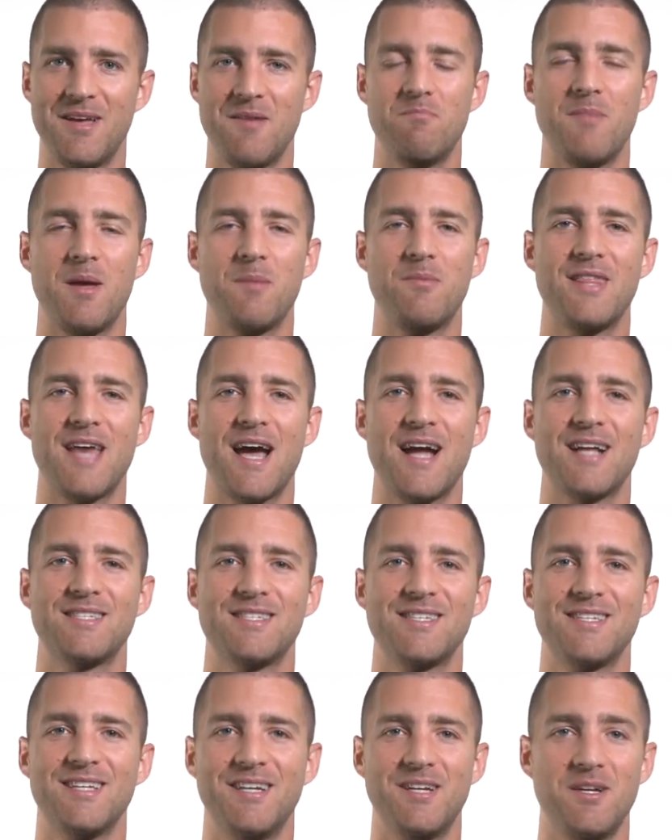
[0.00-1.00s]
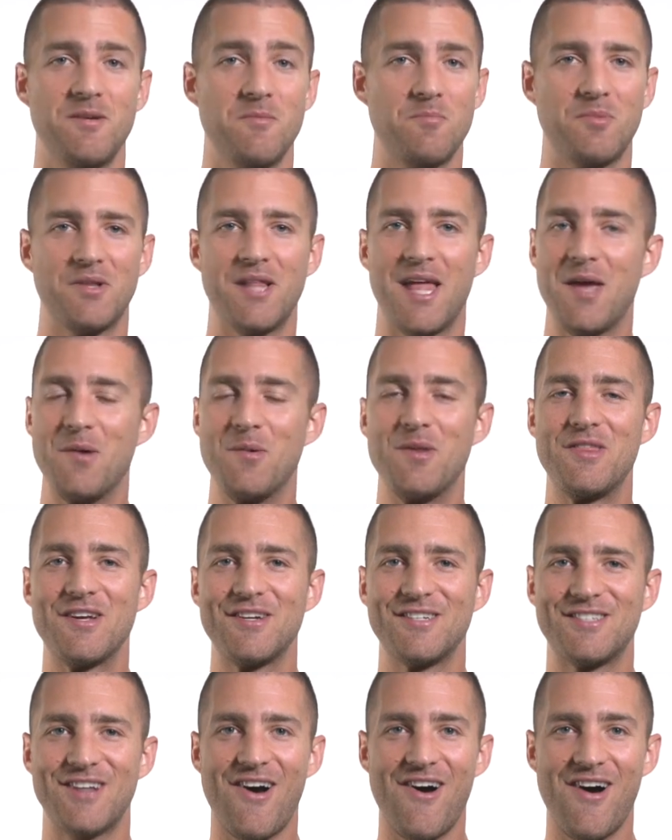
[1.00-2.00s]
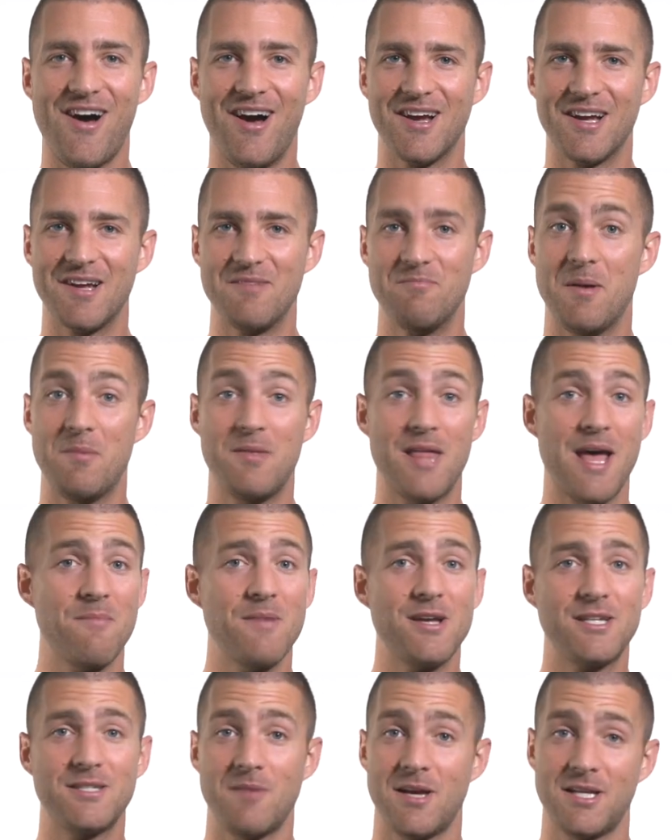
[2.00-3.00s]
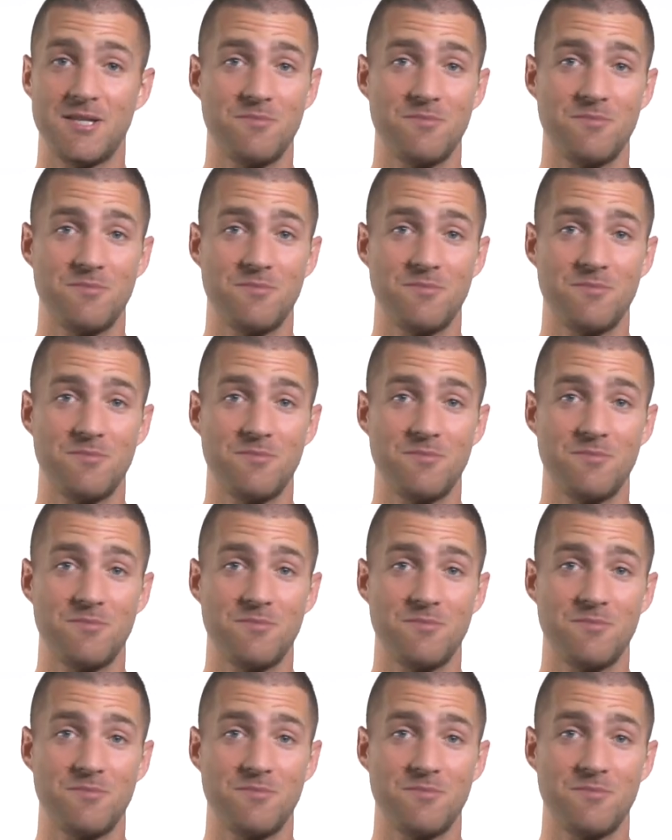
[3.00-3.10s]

Maybe that's playing with your dog. Maybe that makes